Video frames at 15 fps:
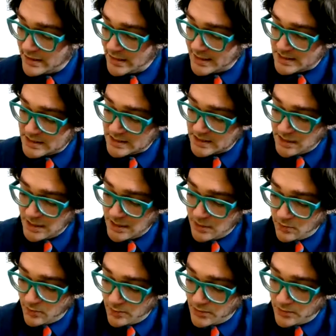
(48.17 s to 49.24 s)
has to
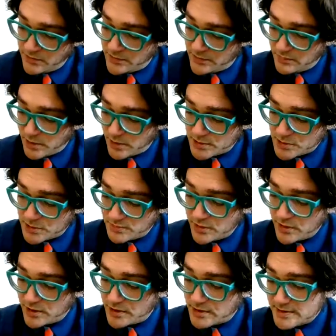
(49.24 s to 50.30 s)
equal the marginal
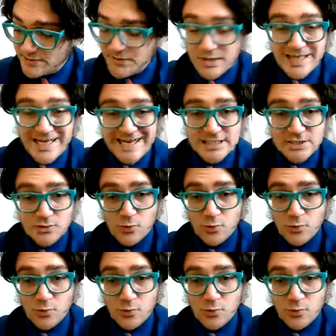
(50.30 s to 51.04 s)
product of the last